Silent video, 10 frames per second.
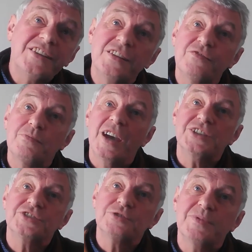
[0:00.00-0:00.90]
information
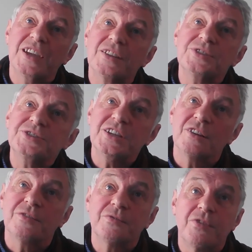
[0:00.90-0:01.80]
has been concealed
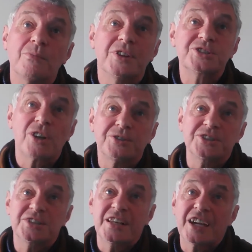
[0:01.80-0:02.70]
from the Scottish
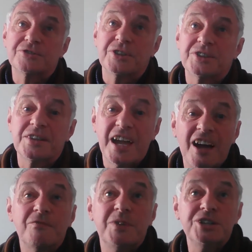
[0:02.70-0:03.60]
electorate. They have
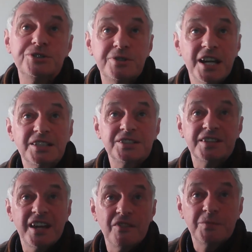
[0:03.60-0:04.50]
been tricked, they
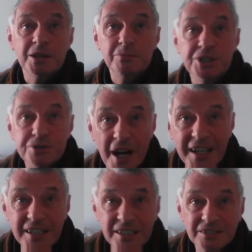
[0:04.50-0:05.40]
have been betrayed.
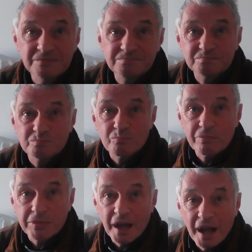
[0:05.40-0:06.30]

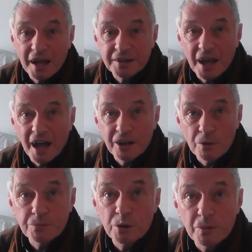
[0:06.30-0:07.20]
And I hope
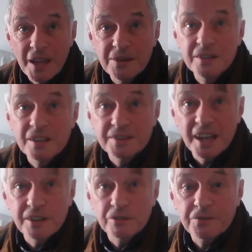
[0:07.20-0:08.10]
that when they
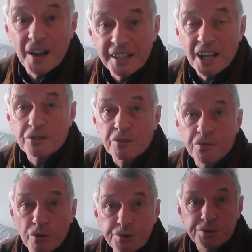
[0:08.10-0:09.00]
find out the full
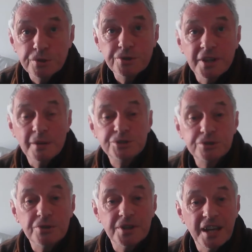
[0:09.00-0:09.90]
truth, and I'm sure
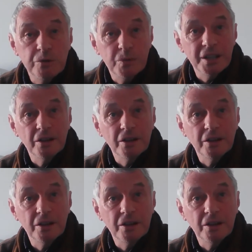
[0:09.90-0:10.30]
that they will,